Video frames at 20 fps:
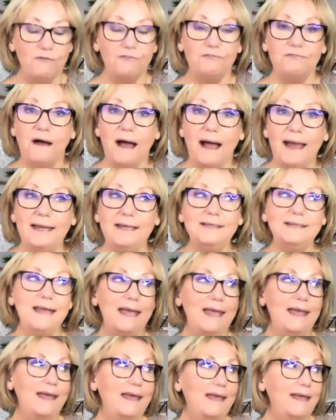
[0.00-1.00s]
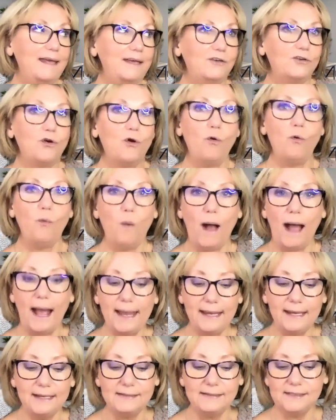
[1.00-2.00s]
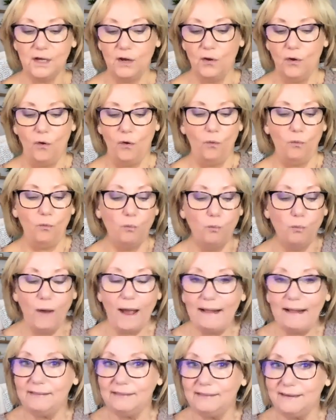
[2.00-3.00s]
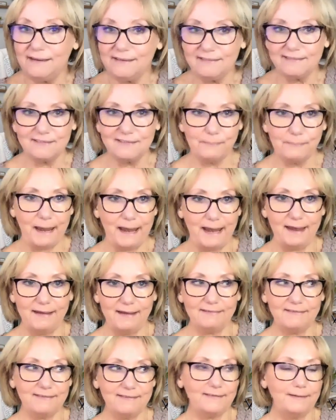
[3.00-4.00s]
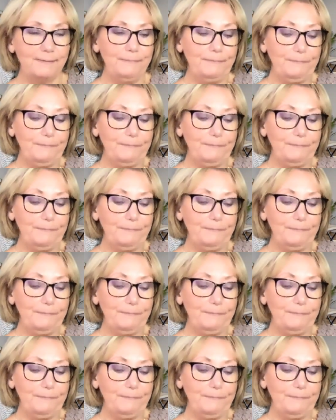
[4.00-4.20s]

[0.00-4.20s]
Find a quiet, well-lit space,